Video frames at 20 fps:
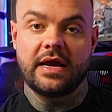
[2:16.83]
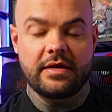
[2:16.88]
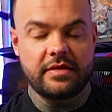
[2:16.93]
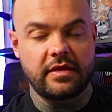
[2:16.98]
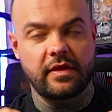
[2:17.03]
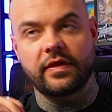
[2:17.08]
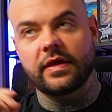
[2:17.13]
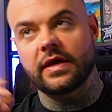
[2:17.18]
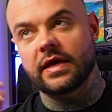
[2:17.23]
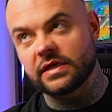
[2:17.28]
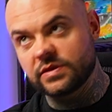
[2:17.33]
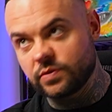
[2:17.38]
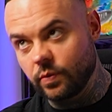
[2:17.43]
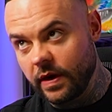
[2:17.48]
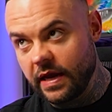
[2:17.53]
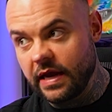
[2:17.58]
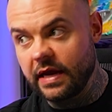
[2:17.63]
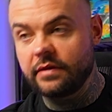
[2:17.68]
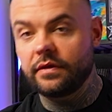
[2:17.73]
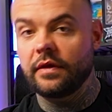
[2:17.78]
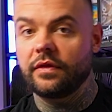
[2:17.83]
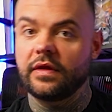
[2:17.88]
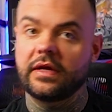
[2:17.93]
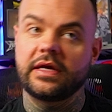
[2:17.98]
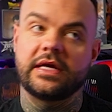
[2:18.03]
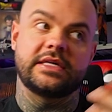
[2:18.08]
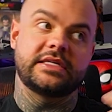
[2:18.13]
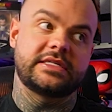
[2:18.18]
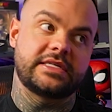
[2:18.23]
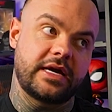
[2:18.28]
They think it's weird, they
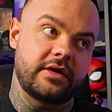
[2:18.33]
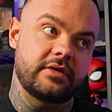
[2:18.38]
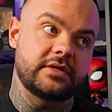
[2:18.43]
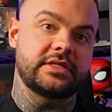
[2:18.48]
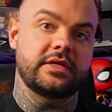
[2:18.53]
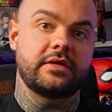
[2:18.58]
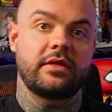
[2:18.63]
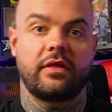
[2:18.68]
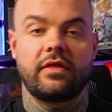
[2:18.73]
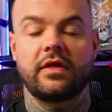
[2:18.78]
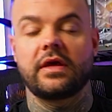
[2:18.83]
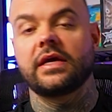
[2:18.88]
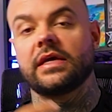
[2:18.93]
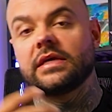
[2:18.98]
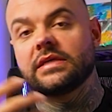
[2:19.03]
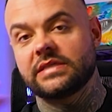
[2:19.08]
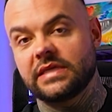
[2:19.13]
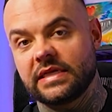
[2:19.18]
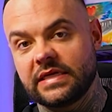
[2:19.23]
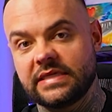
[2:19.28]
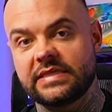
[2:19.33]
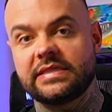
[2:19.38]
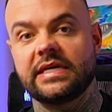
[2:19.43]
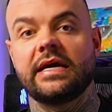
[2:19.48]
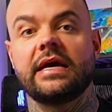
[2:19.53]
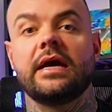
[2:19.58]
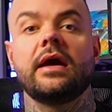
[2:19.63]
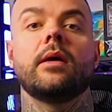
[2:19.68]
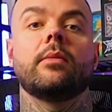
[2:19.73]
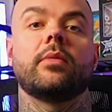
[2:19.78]
think it's salesy, they think it's
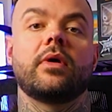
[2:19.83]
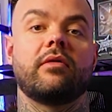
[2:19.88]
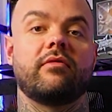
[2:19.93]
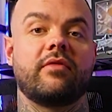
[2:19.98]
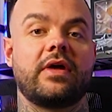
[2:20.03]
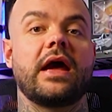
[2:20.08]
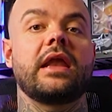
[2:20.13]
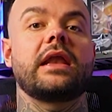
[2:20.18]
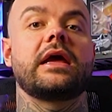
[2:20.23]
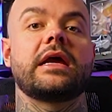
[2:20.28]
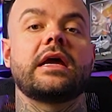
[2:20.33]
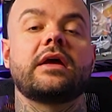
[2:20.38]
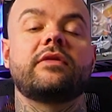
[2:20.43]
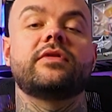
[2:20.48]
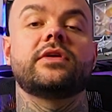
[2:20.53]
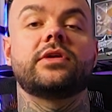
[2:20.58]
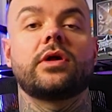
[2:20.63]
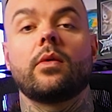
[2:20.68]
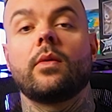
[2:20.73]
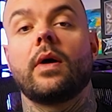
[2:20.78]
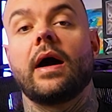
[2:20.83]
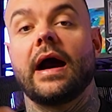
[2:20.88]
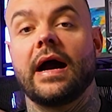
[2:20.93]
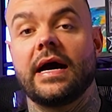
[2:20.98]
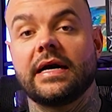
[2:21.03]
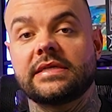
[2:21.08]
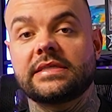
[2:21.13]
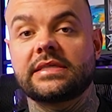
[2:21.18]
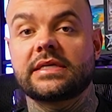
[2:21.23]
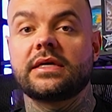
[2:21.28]
sleazy. But in reality, if you don't
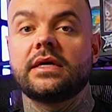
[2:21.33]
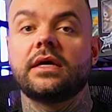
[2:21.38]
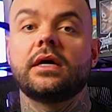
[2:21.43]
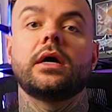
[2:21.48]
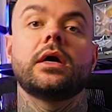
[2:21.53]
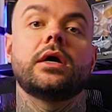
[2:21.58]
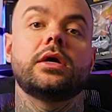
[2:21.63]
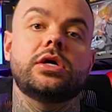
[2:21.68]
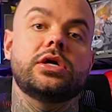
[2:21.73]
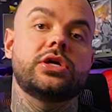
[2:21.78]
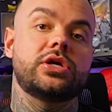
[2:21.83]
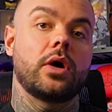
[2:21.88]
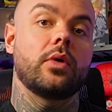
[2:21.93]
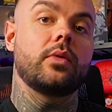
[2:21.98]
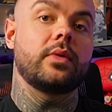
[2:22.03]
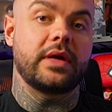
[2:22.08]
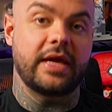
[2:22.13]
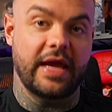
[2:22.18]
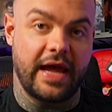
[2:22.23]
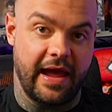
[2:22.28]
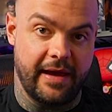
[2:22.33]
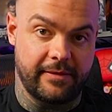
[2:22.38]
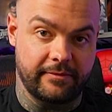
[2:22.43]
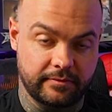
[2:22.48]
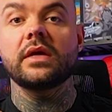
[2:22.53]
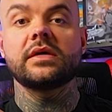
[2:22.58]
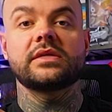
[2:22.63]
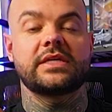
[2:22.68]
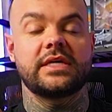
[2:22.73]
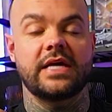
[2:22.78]
ask, you don't get.
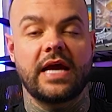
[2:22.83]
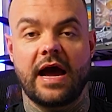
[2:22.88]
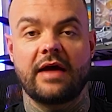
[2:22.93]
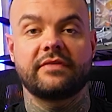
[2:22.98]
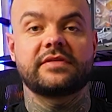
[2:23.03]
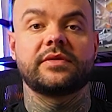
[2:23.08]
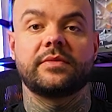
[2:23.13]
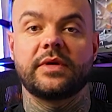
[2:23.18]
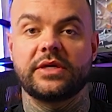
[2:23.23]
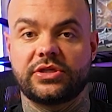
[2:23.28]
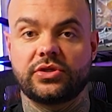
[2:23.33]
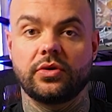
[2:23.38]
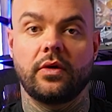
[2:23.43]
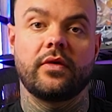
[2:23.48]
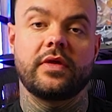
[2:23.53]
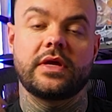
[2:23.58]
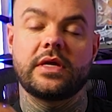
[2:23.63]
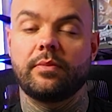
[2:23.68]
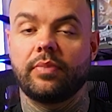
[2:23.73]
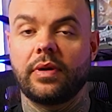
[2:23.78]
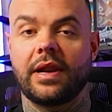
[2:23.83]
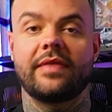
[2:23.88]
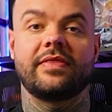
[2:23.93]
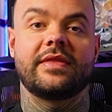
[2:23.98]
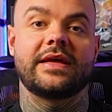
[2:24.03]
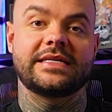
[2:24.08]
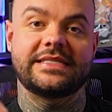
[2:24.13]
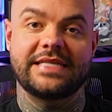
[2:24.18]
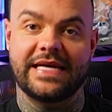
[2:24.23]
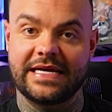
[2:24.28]
So you have to make sure that you plan
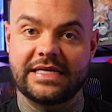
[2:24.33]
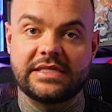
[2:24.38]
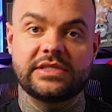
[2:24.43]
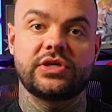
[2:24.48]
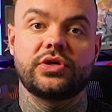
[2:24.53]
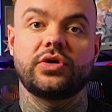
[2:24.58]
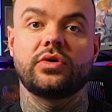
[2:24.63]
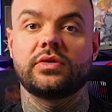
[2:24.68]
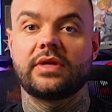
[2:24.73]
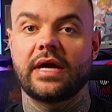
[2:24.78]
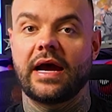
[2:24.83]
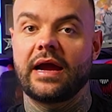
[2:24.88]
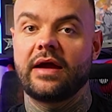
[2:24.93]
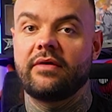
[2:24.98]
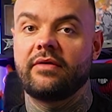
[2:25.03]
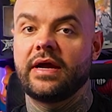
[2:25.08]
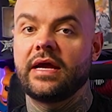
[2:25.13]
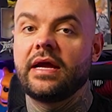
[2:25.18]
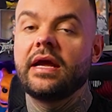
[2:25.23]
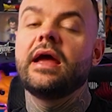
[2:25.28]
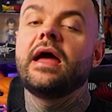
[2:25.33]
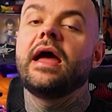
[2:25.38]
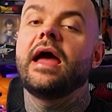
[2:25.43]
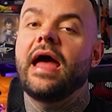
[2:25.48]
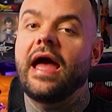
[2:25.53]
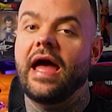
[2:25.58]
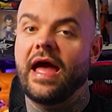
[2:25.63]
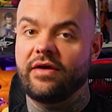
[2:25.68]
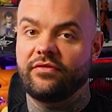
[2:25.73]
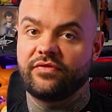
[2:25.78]
this into your diary
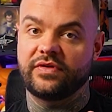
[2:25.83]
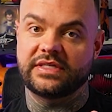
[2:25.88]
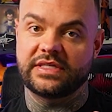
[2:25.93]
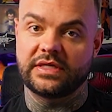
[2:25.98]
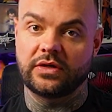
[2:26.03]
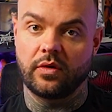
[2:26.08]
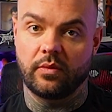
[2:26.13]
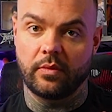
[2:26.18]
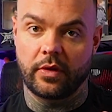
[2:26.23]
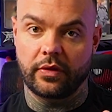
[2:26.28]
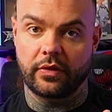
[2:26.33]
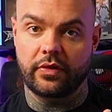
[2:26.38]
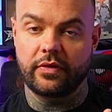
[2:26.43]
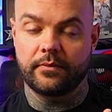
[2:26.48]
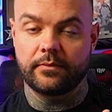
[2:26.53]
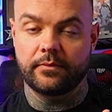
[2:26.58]
every single month.